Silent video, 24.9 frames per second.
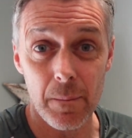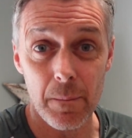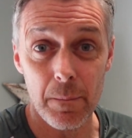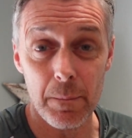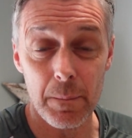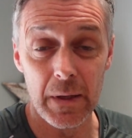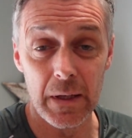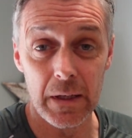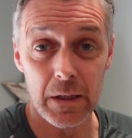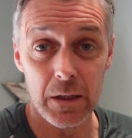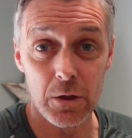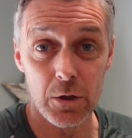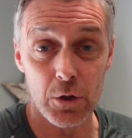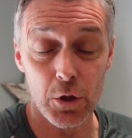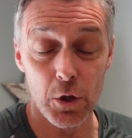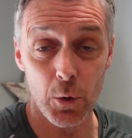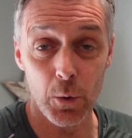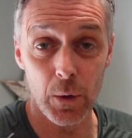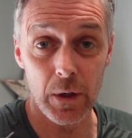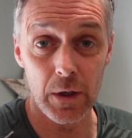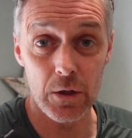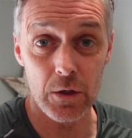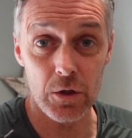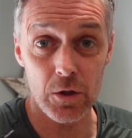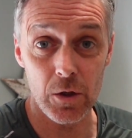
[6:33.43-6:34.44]
me
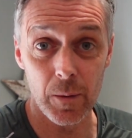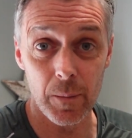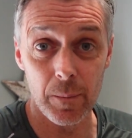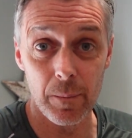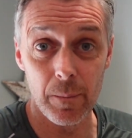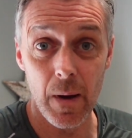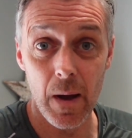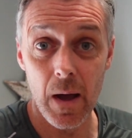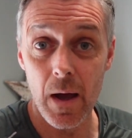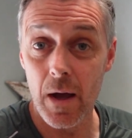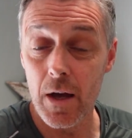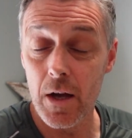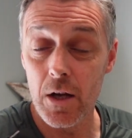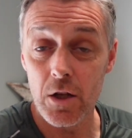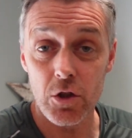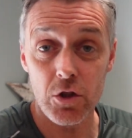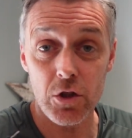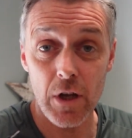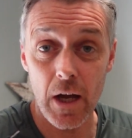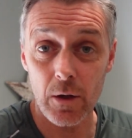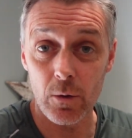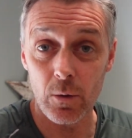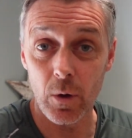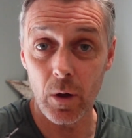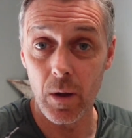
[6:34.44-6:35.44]
doing some
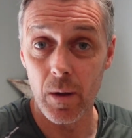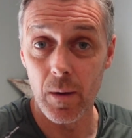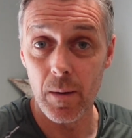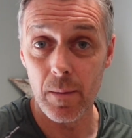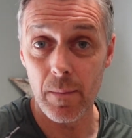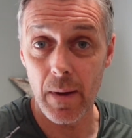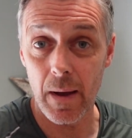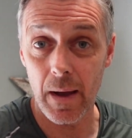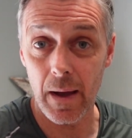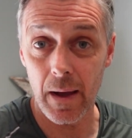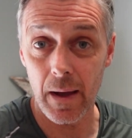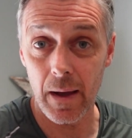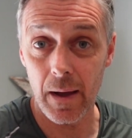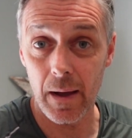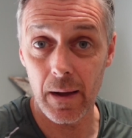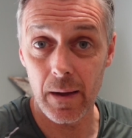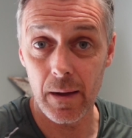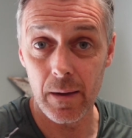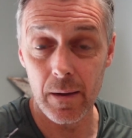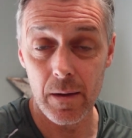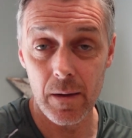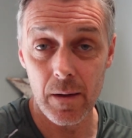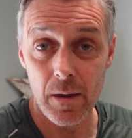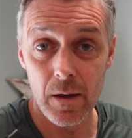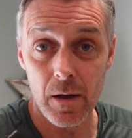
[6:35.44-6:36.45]
general uh,
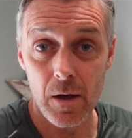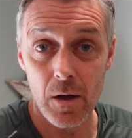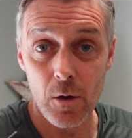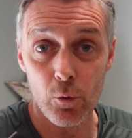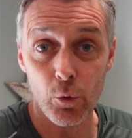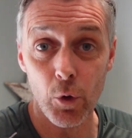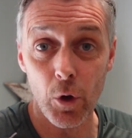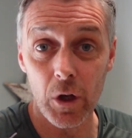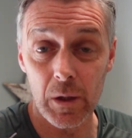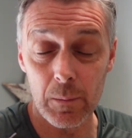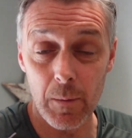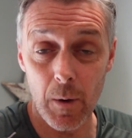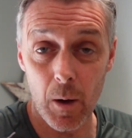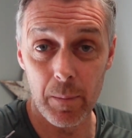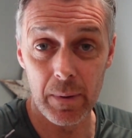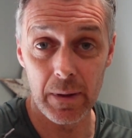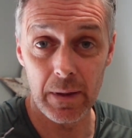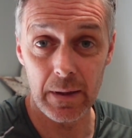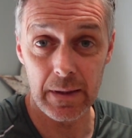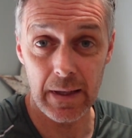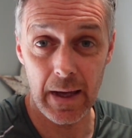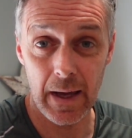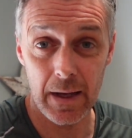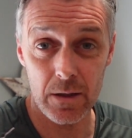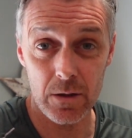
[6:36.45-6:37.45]
running
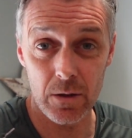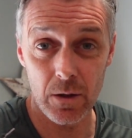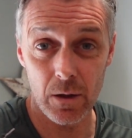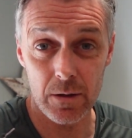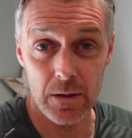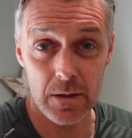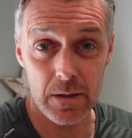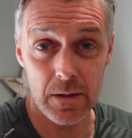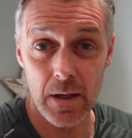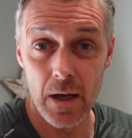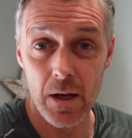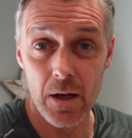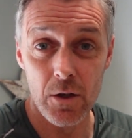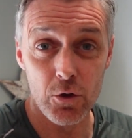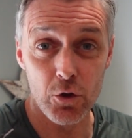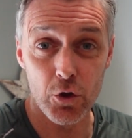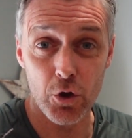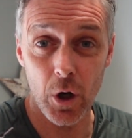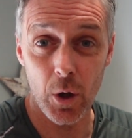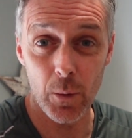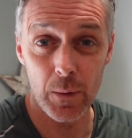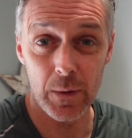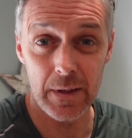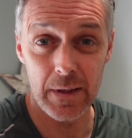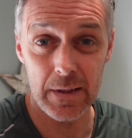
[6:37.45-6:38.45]
mobility exercises
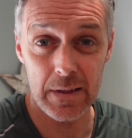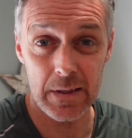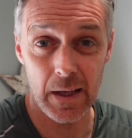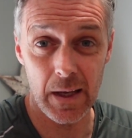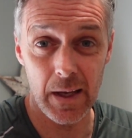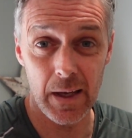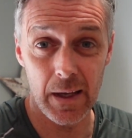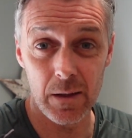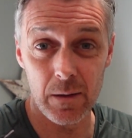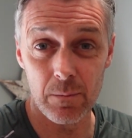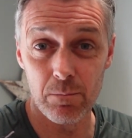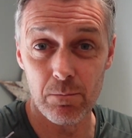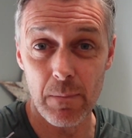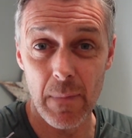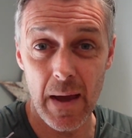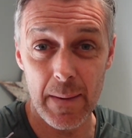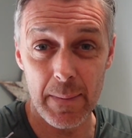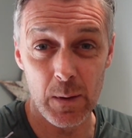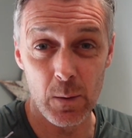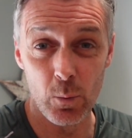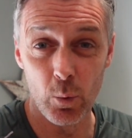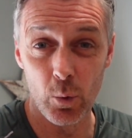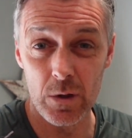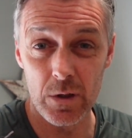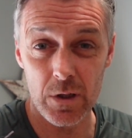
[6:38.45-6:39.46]
throwing this in
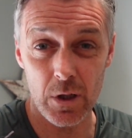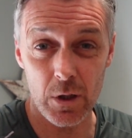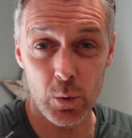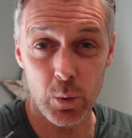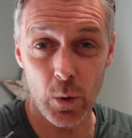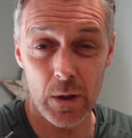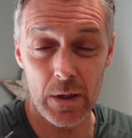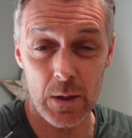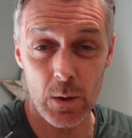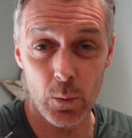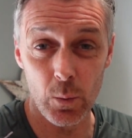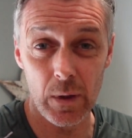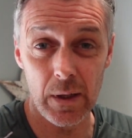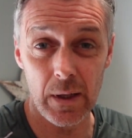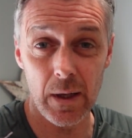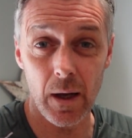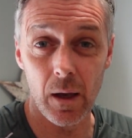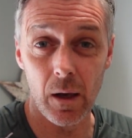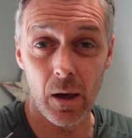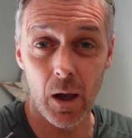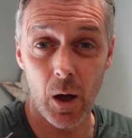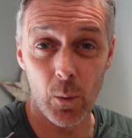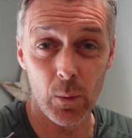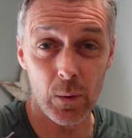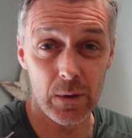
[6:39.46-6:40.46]
maybe once or twice a week
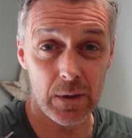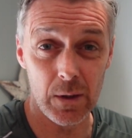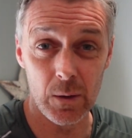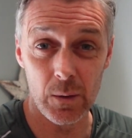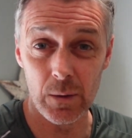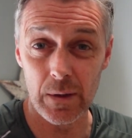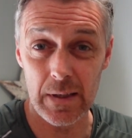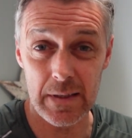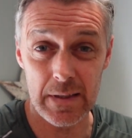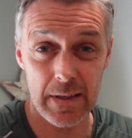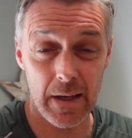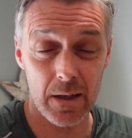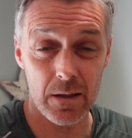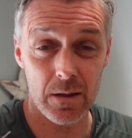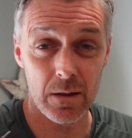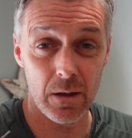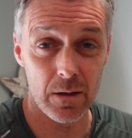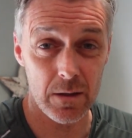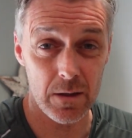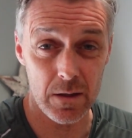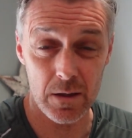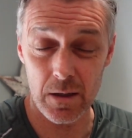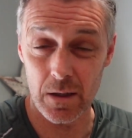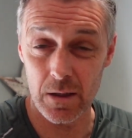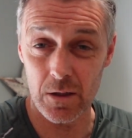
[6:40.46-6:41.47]
along with doing these
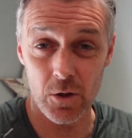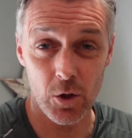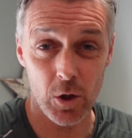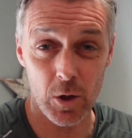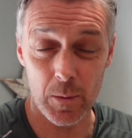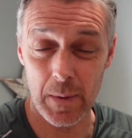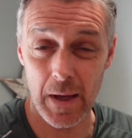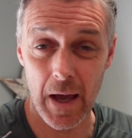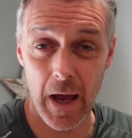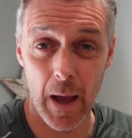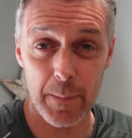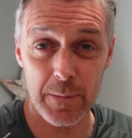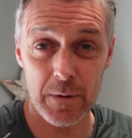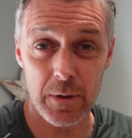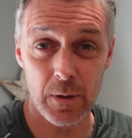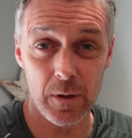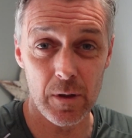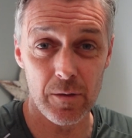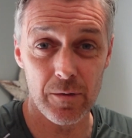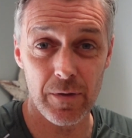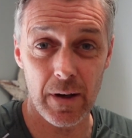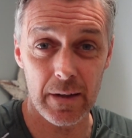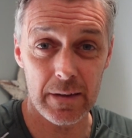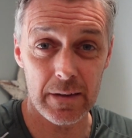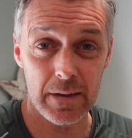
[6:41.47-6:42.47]
exercises is going to be
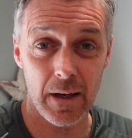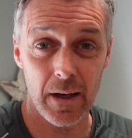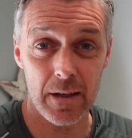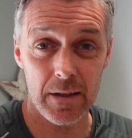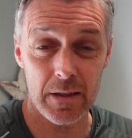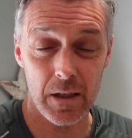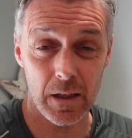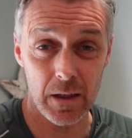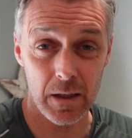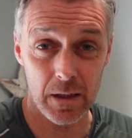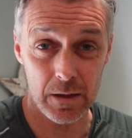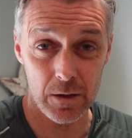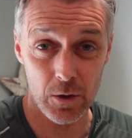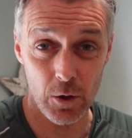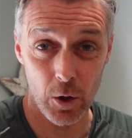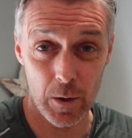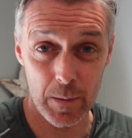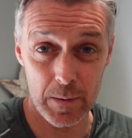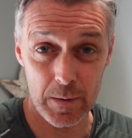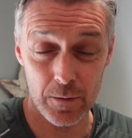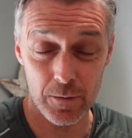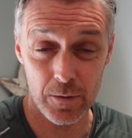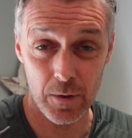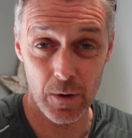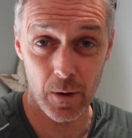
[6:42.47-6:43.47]
absolutely fantastic in
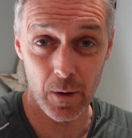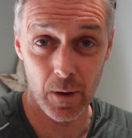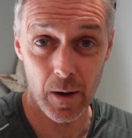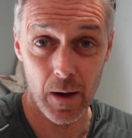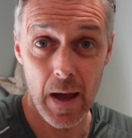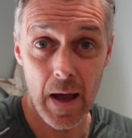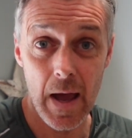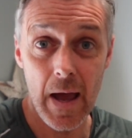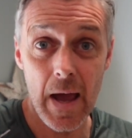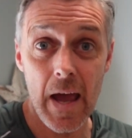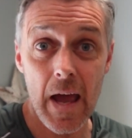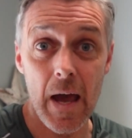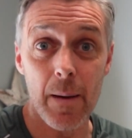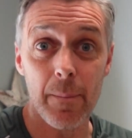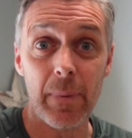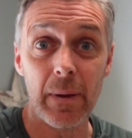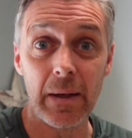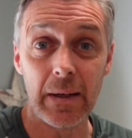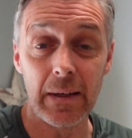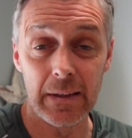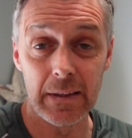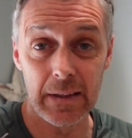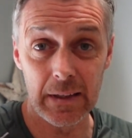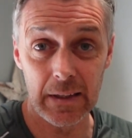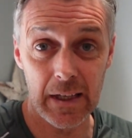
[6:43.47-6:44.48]
terms of your
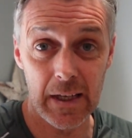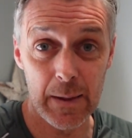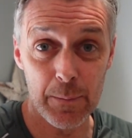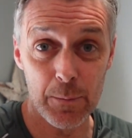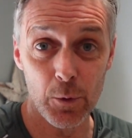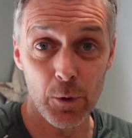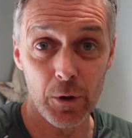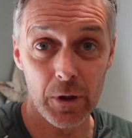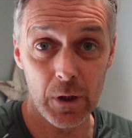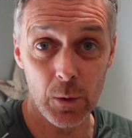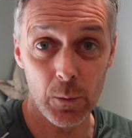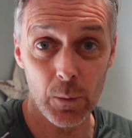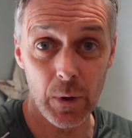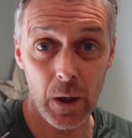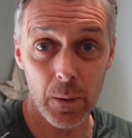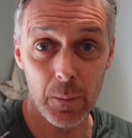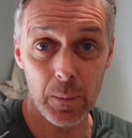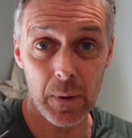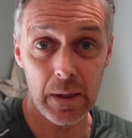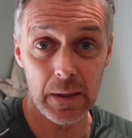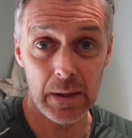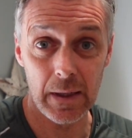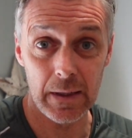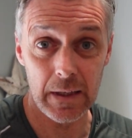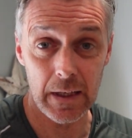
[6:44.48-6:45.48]
ability to keep running without
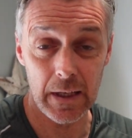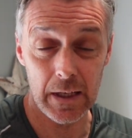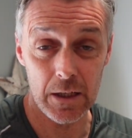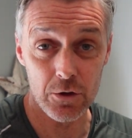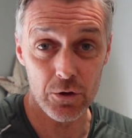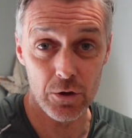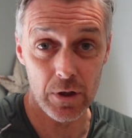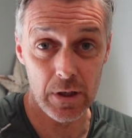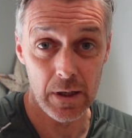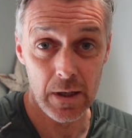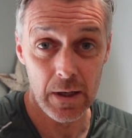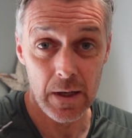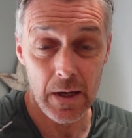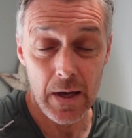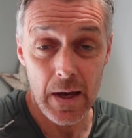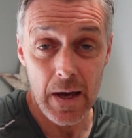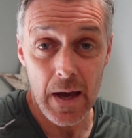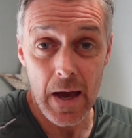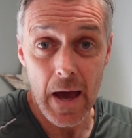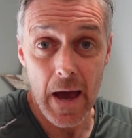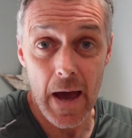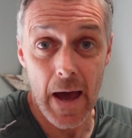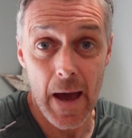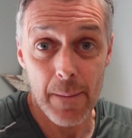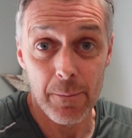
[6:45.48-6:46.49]
being any injury.
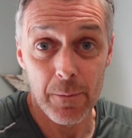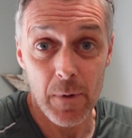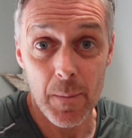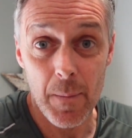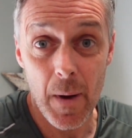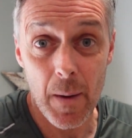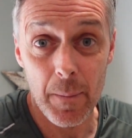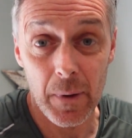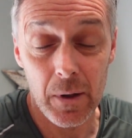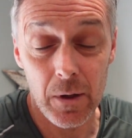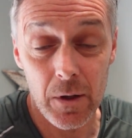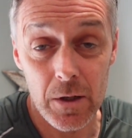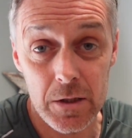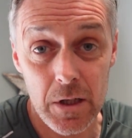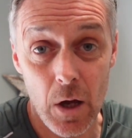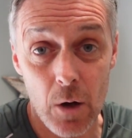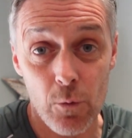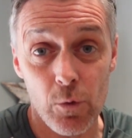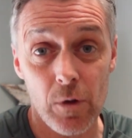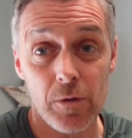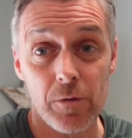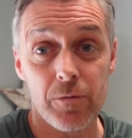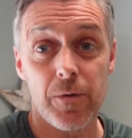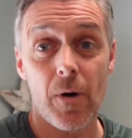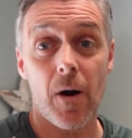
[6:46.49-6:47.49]
Um, remember guys,
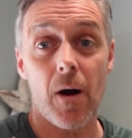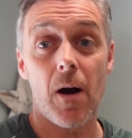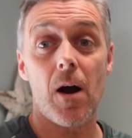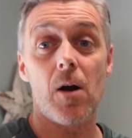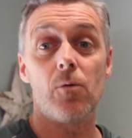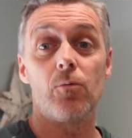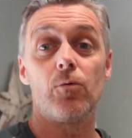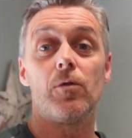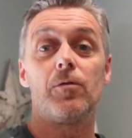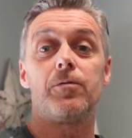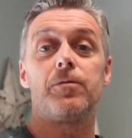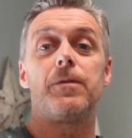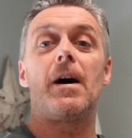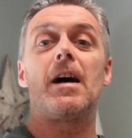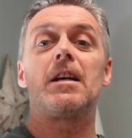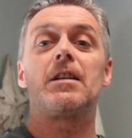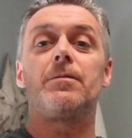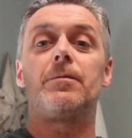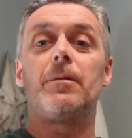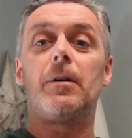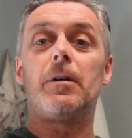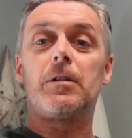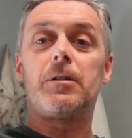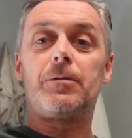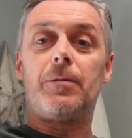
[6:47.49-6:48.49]
run far, run fast,
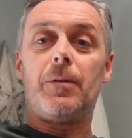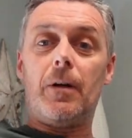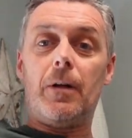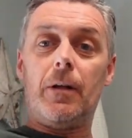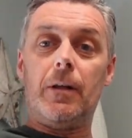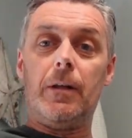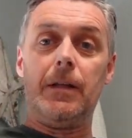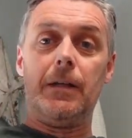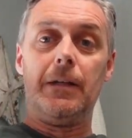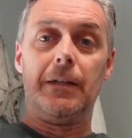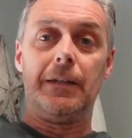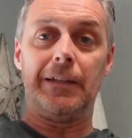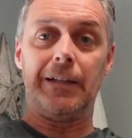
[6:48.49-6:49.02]
all fall,